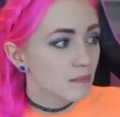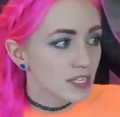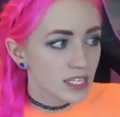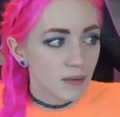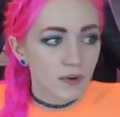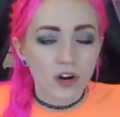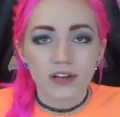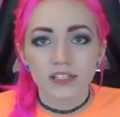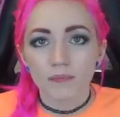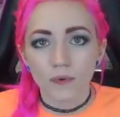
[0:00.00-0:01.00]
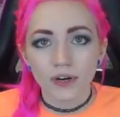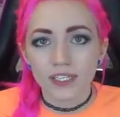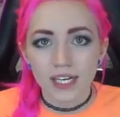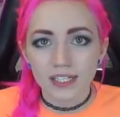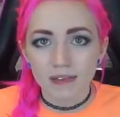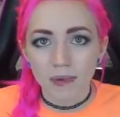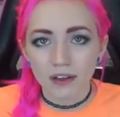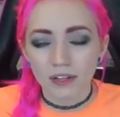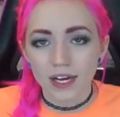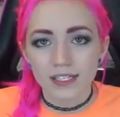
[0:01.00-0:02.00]
them the same across the board, because that doesn't
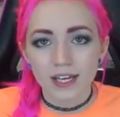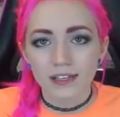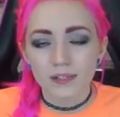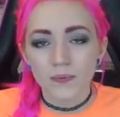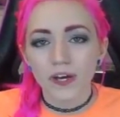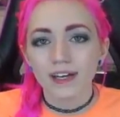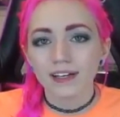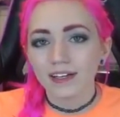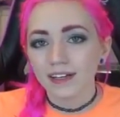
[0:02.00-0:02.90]
make a lot of sense, but